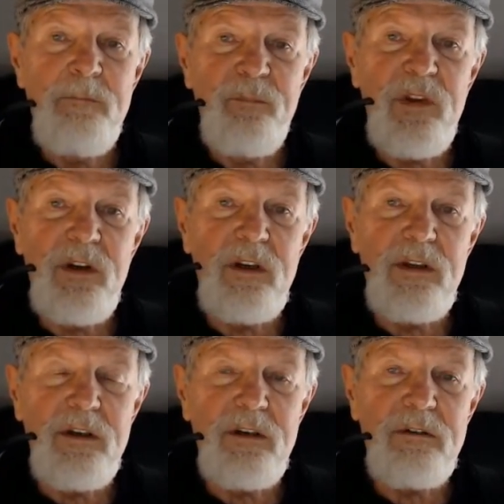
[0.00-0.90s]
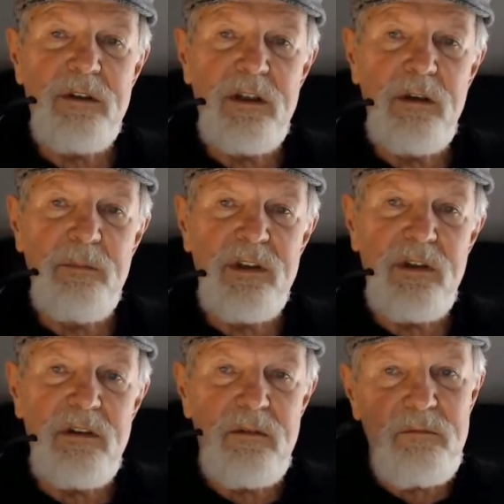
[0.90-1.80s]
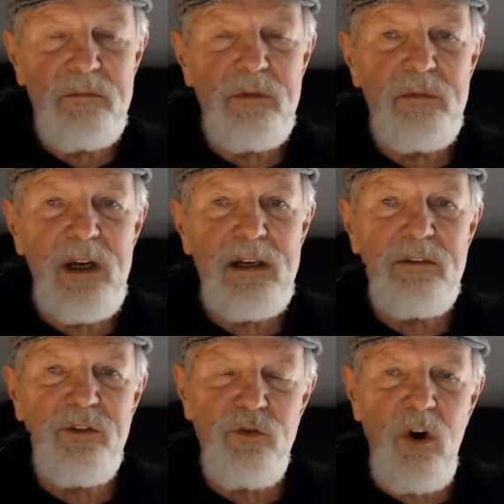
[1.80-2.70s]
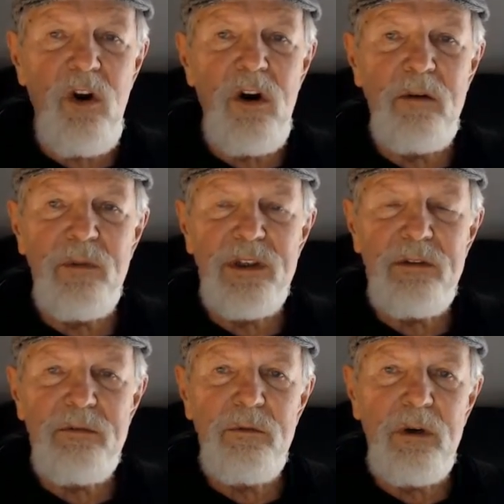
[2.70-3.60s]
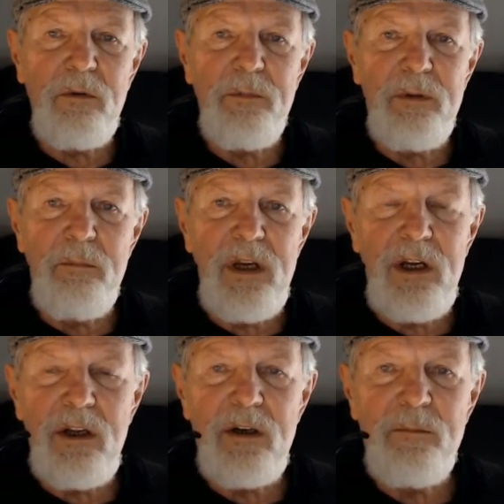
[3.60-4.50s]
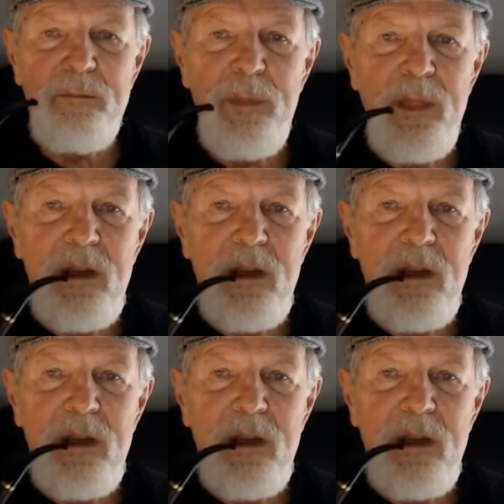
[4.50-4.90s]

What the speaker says: they're a little bit not strong, but what would be medium.